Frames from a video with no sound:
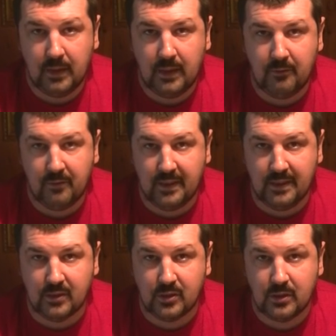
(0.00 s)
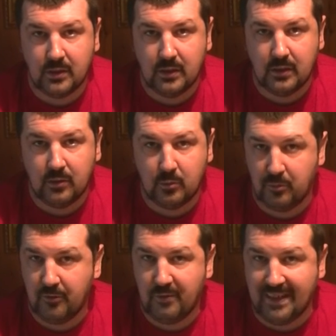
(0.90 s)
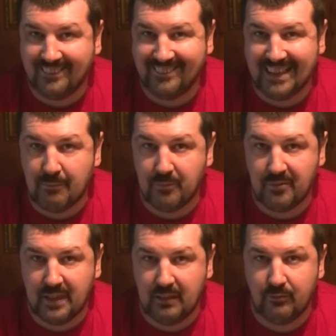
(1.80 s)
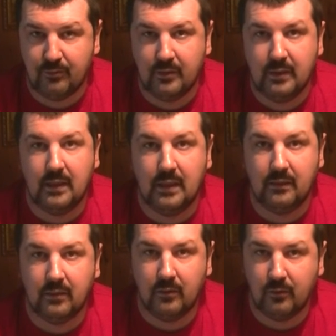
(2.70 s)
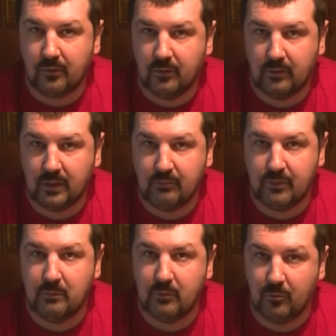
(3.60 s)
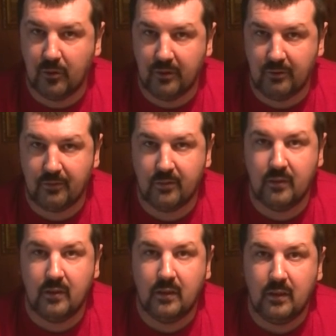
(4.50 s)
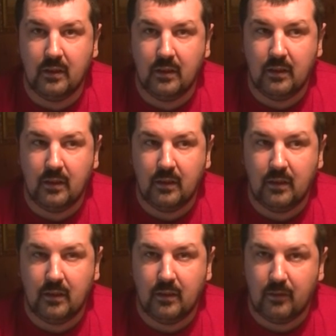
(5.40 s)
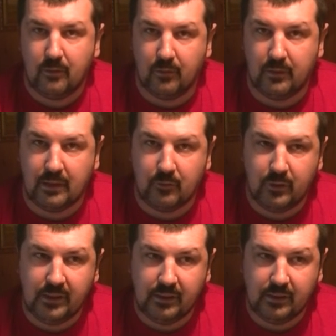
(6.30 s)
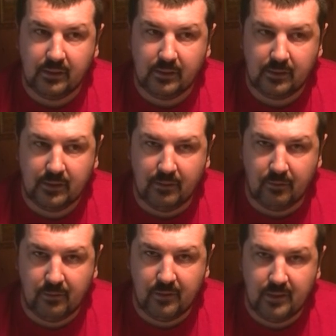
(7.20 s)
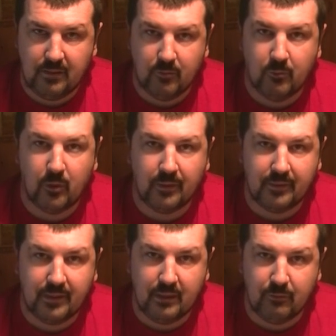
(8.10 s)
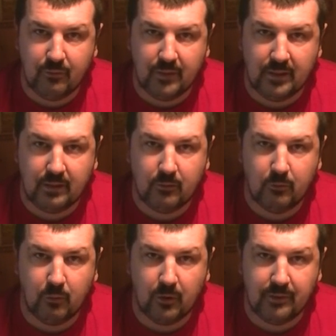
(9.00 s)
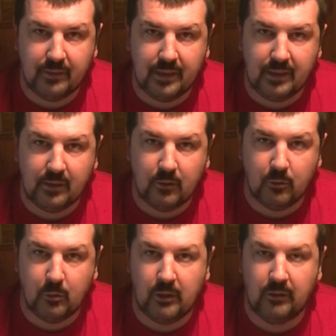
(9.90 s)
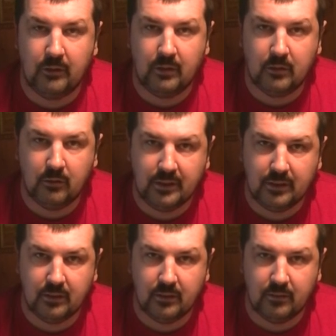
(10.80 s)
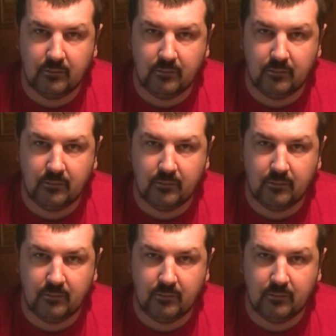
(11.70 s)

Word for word: a stage to present themselves, and also give them a voice so that we can see what they think, what they going on.